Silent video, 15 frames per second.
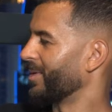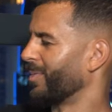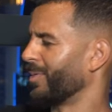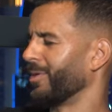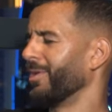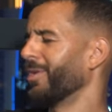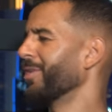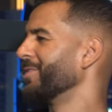Oh,
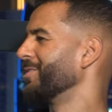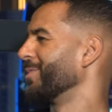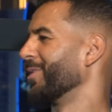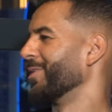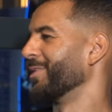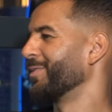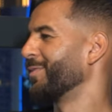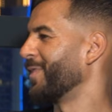bro, loads,
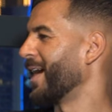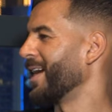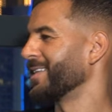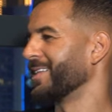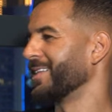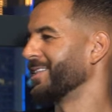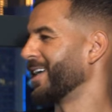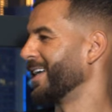bro.
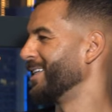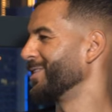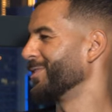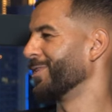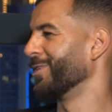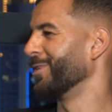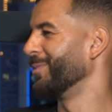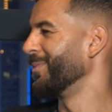Fights in the changing
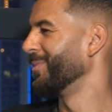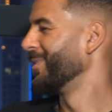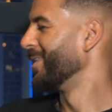room.